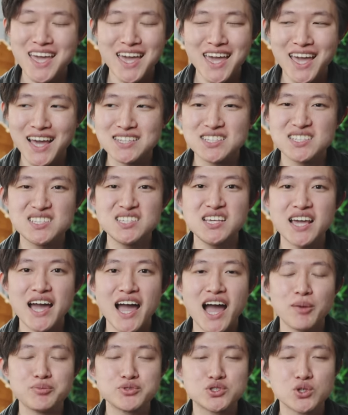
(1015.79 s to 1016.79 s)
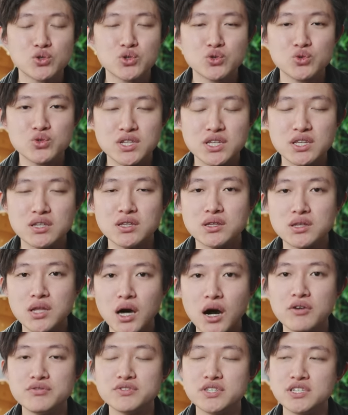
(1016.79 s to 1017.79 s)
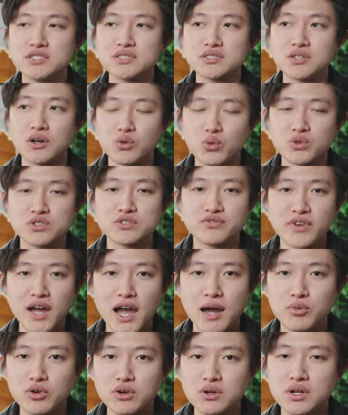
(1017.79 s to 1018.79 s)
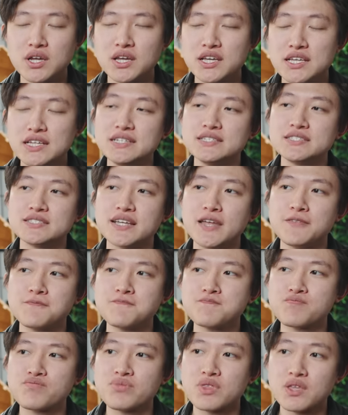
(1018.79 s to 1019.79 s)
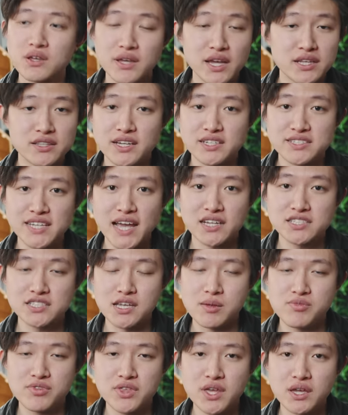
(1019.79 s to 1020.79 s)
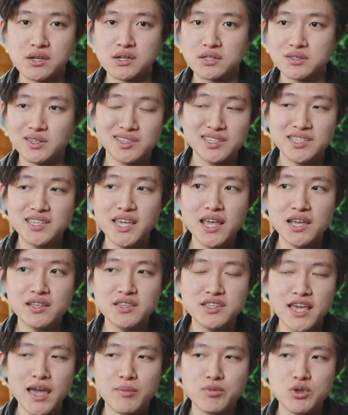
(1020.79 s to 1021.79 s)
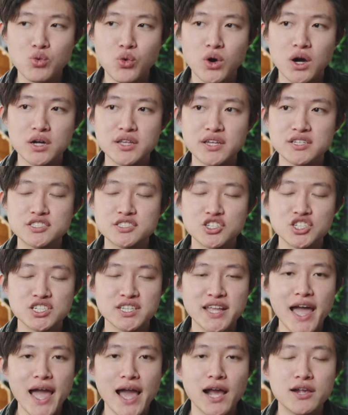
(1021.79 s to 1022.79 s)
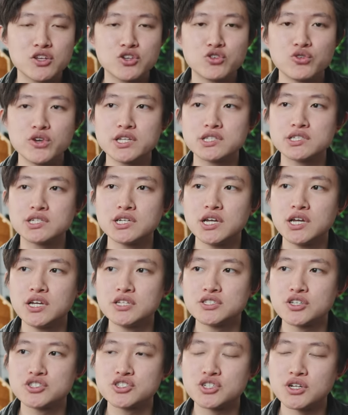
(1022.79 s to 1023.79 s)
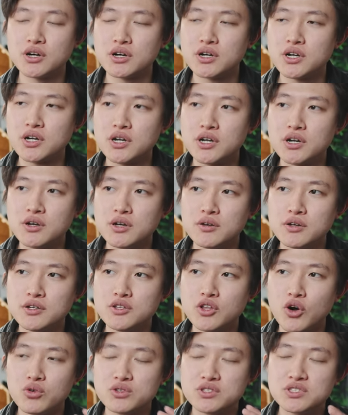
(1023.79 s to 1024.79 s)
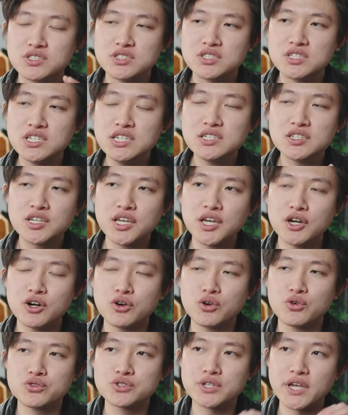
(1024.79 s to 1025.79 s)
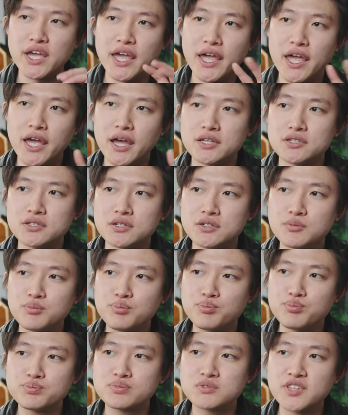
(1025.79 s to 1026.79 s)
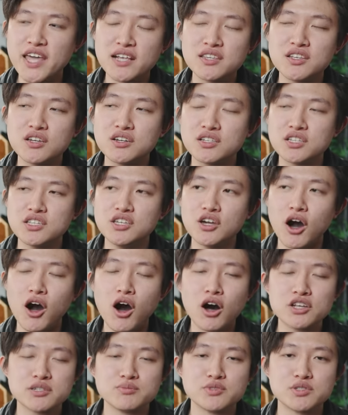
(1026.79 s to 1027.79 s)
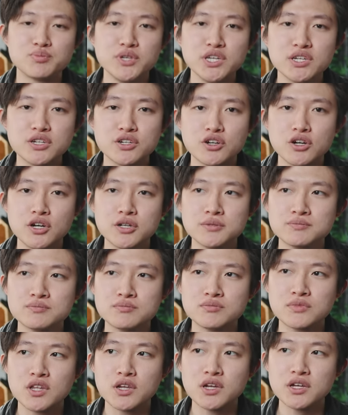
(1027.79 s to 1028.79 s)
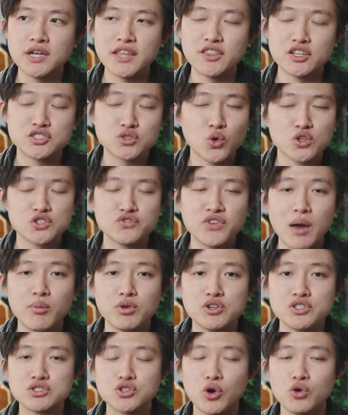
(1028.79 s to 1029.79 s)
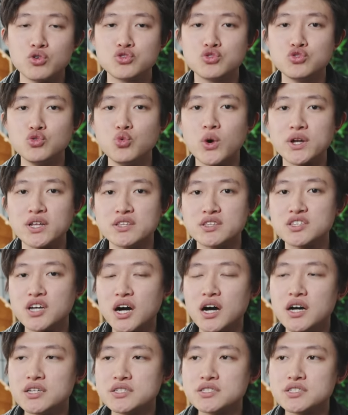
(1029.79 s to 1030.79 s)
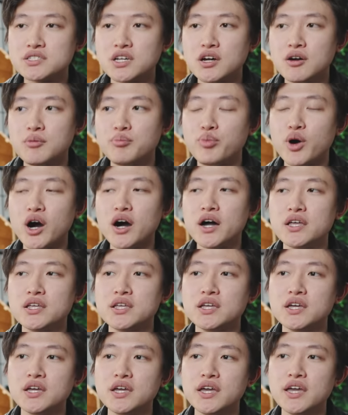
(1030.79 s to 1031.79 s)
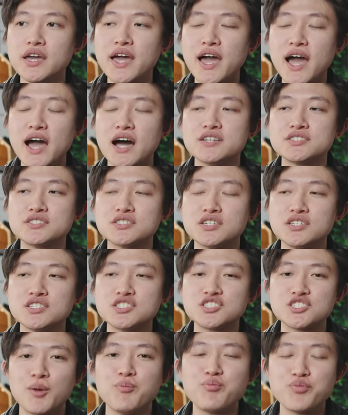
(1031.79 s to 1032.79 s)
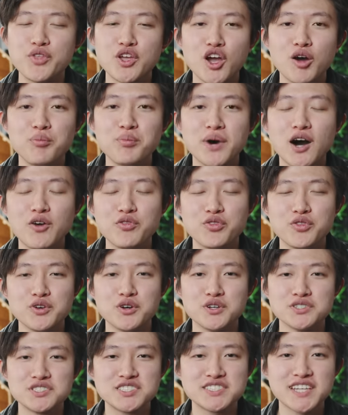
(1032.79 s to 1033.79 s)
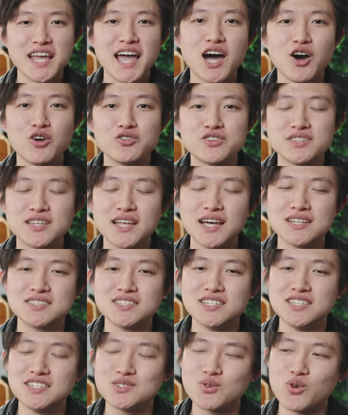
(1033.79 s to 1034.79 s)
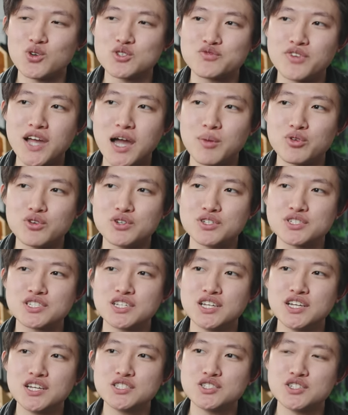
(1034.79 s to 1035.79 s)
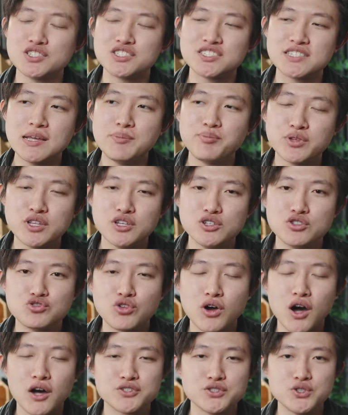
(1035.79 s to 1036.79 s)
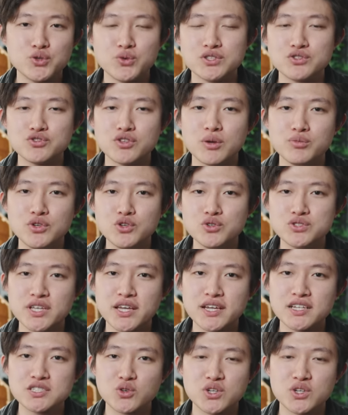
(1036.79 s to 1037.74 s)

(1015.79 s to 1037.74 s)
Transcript: And he absolutely loved the Sonus Faber. He said the exact same thing. The TAD ME1 such an accurate, such a, you know, detailed and technically awesome speaker, and the Sonus Fabers don't do what it does, but it has something about the sound that the Sonus Fabers just simply draws you into the music.